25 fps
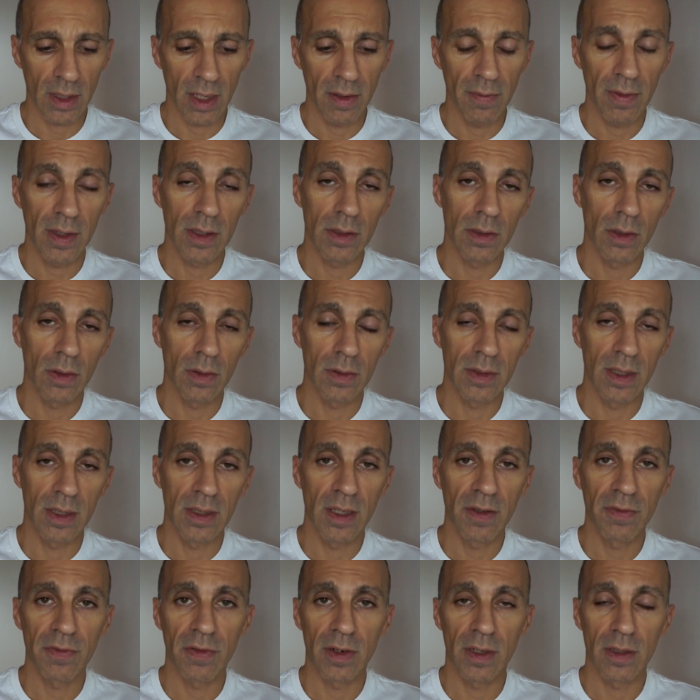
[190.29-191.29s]
even though the
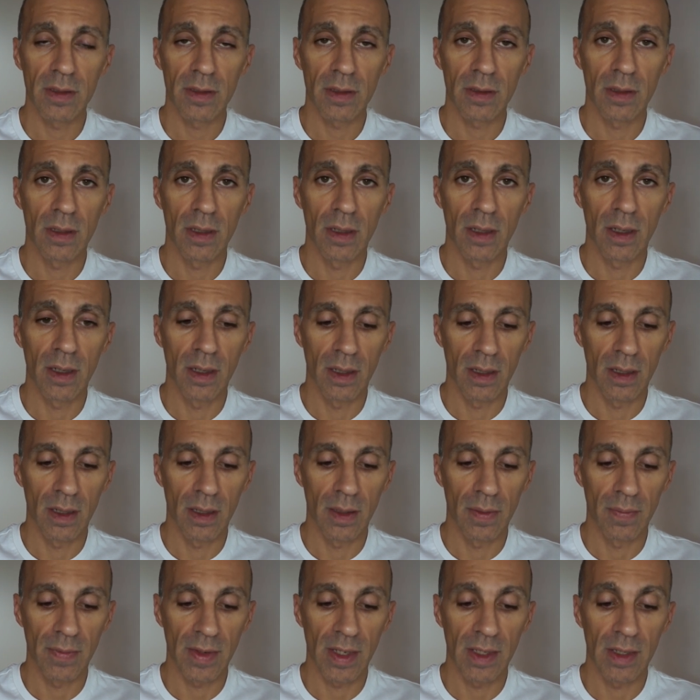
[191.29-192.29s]
difference
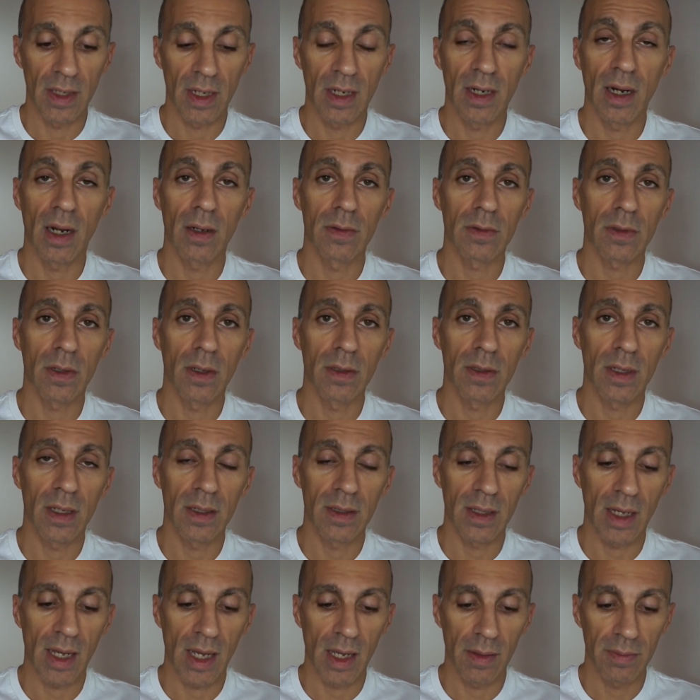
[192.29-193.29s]
in the ground contact
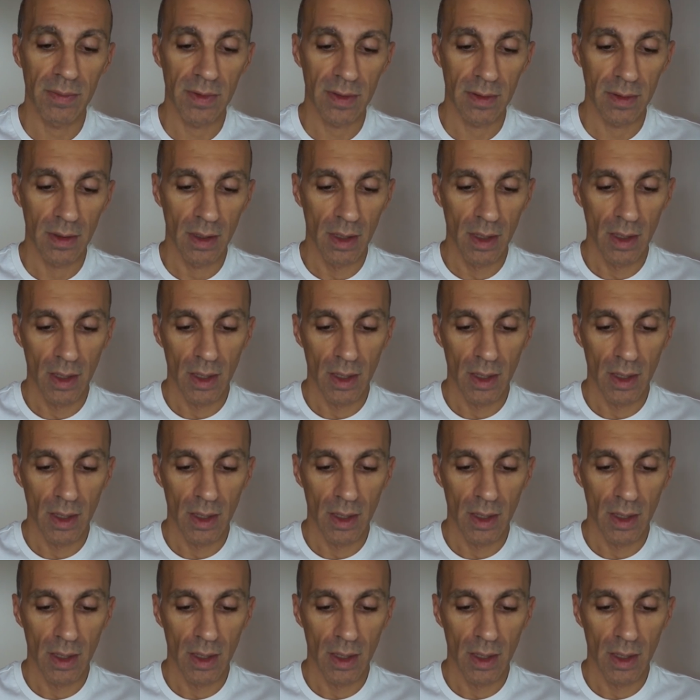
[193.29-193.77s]
times,